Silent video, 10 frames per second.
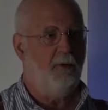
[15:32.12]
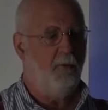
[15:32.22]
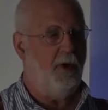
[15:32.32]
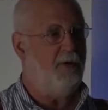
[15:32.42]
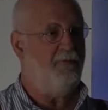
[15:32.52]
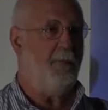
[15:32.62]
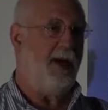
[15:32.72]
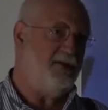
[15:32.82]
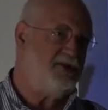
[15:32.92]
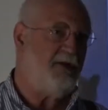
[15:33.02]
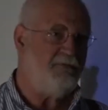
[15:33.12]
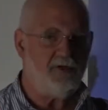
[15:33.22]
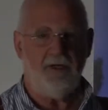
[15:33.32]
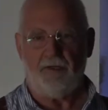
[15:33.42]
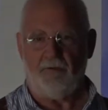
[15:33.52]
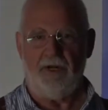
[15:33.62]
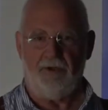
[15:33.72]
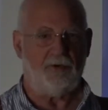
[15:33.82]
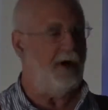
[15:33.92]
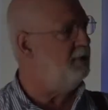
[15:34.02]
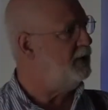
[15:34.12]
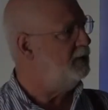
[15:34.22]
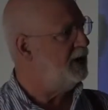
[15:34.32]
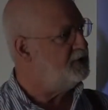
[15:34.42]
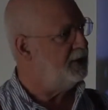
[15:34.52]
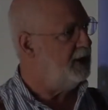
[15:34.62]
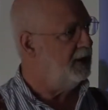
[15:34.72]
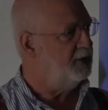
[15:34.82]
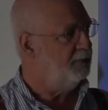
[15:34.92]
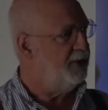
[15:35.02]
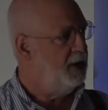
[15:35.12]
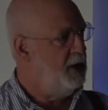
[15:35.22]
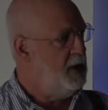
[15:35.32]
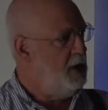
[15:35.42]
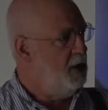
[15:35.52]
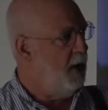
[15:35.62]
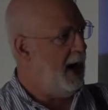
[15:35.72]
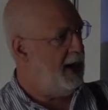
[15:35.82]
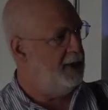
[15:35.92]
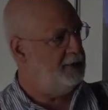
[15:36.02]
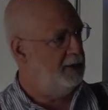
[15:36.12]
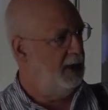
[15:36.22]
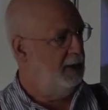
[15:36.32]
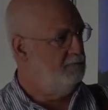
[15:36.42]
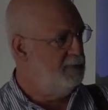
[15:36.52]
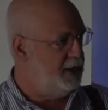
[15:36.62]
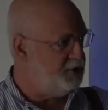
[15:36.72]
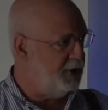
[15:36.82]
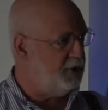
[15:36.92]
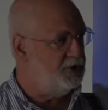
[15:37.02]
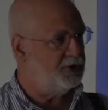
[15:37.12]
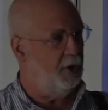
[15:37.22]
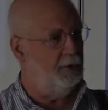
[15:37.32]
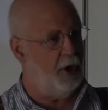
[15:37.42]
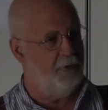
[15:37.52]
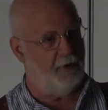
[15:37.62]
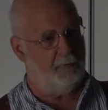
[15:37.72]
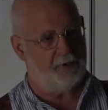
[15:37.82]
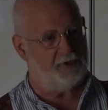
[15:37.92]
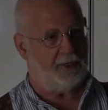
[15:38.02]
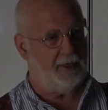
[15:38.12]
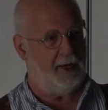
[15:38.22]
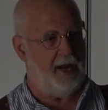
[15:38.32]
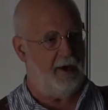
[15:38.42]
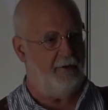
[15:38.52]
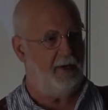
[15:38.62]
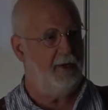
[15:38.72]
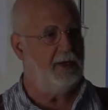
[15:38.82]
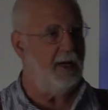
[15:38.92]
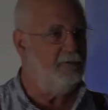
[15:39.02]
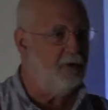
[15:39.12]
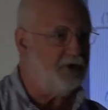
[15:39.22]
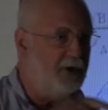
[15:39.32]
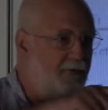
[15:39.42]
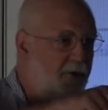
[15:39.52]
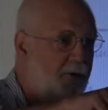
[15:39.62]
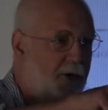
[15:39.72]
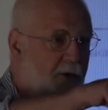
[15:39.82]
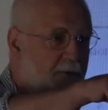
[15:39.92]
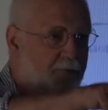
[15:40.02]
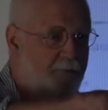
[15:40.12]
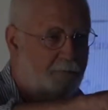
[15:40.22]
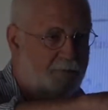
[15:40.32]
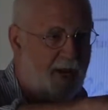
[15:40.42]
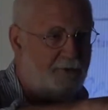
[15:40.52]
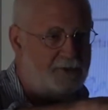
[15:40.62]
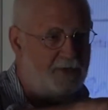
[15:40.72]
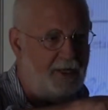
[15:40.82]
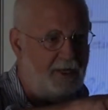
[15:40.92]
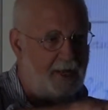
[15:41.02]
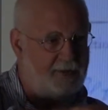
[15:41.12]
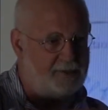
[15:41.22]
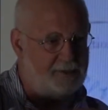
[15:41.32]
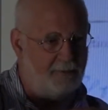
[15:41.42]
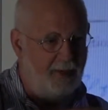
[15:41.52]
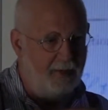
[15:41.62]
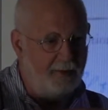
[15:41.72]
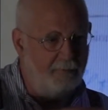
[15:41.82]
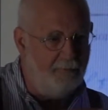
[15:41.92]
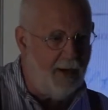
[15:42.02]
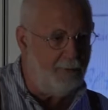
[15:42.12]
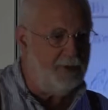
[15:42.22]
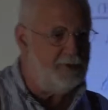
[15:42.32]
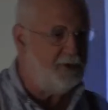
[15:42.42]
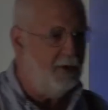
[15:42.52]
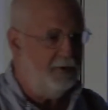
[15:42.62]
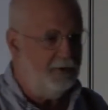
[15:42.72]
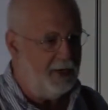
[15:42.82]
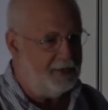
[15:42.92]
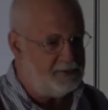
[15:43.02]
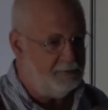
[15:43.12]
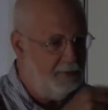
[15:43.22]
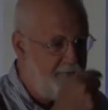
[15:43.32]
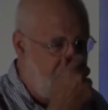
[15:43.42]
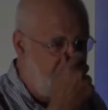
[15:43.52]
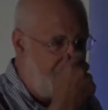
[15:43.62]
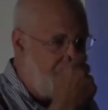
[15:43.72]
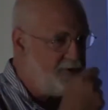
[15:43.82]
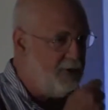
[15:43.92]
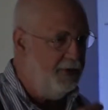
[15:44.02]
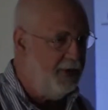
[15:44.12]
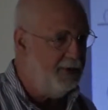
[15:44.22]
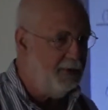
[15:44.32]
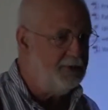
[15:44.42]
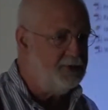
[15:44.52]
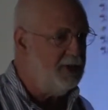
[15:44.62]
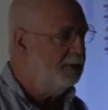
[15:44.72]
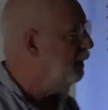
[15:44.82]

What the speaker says: one of about 73 throughout the United Kingdom, who had military control over a particular area. Now, Roger, if you can go down to the last map that's, the last parade that's on there, you can see